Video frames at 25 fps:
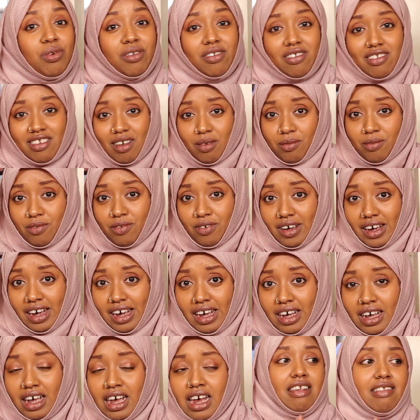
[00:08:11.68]
with
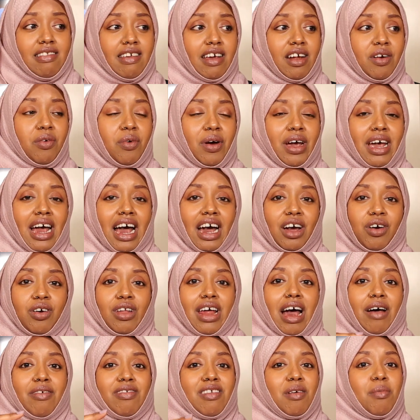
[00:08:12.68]
something? Is there a way I could
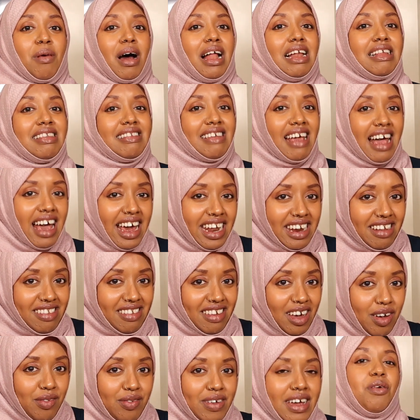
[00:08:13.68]
have some
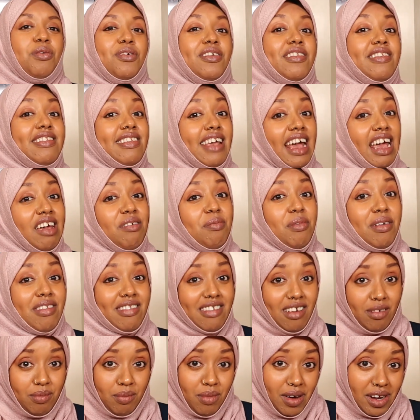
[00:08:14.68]
alternative that would save me
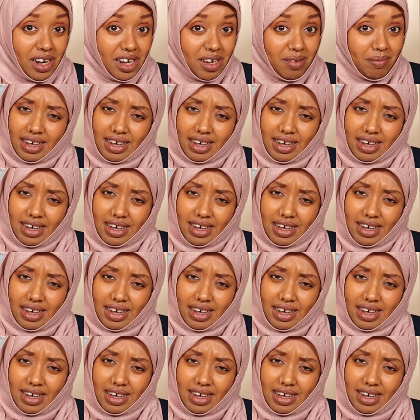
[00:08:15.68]
some money?